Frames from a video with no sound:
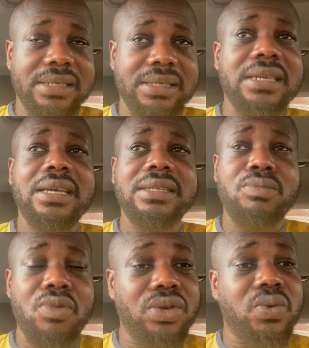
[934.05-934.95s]
that there's
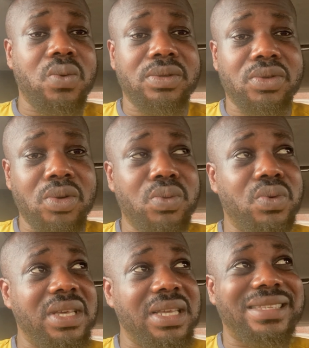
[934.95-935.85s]
more to what
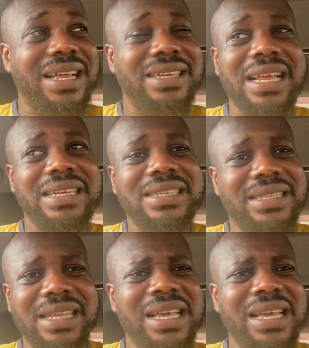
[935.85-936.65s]
Tinubu is than this thing.